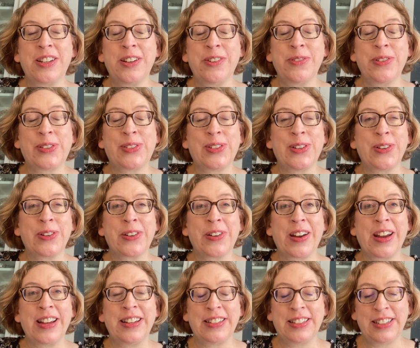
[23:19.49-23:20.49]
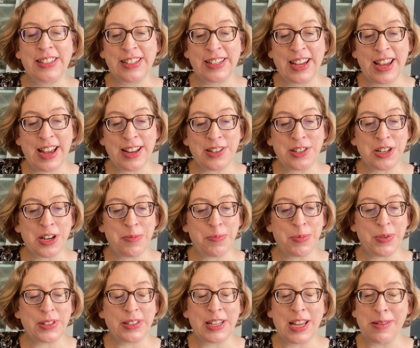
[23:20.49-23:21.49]
It was so great to catch up
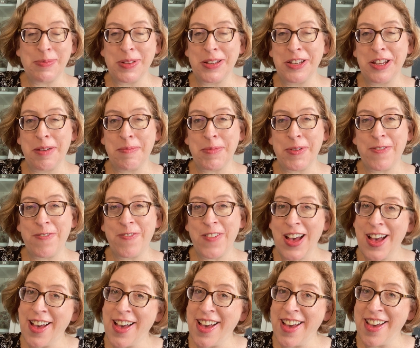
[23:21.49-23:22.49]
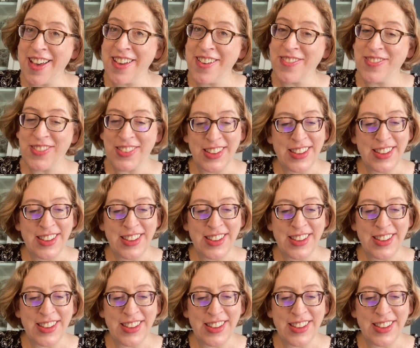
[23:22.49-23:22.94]
with table number 5.